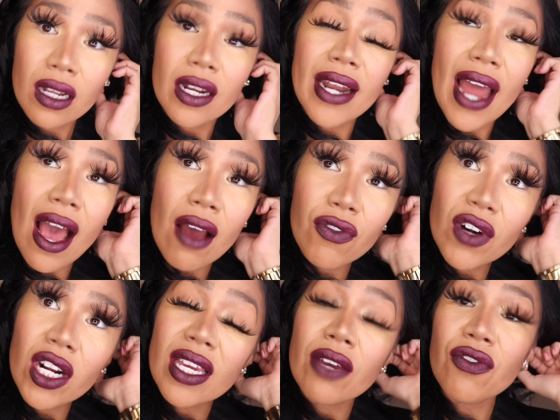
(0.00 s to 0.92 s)

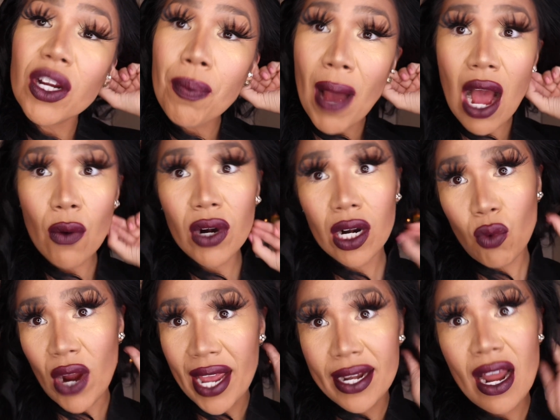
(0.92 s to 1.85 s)
Never give your power
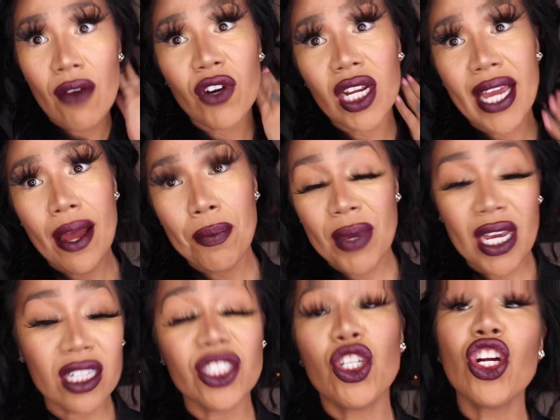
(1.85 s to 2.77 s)
away. Never get,
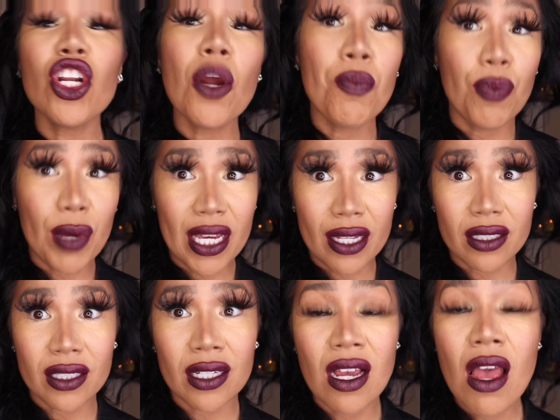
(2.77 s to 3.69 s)
because you're gonna
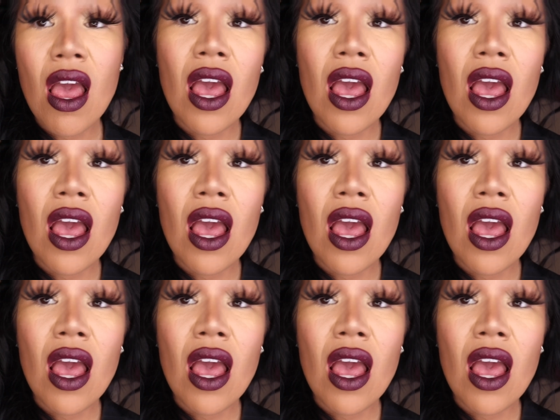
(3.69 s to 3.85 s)
beat.